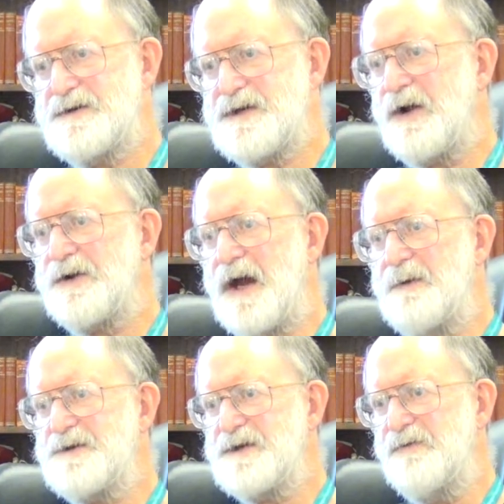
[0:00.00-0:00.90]
cell
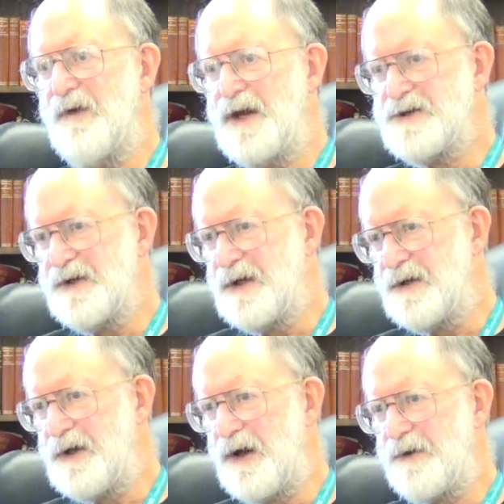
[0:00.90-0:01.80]
types, invasion
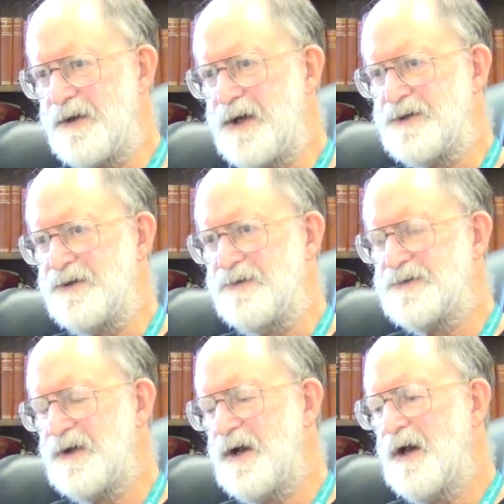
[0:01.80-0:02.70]
into other
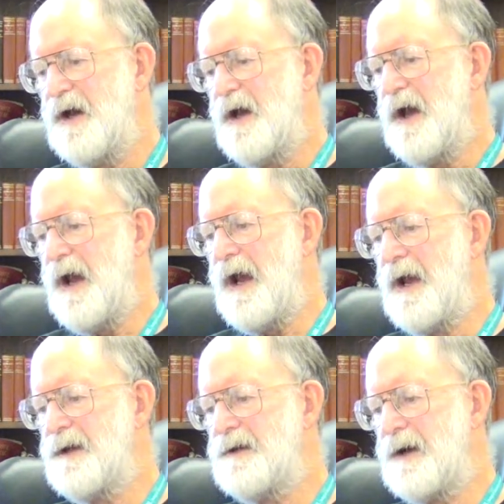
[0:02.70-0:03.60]
tissues. Mm
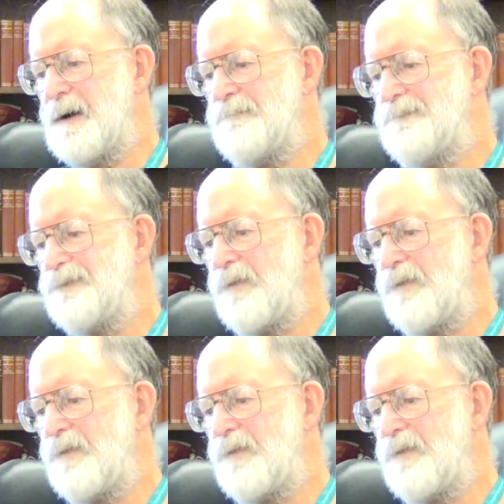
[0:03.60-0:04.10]
-hmm. And um,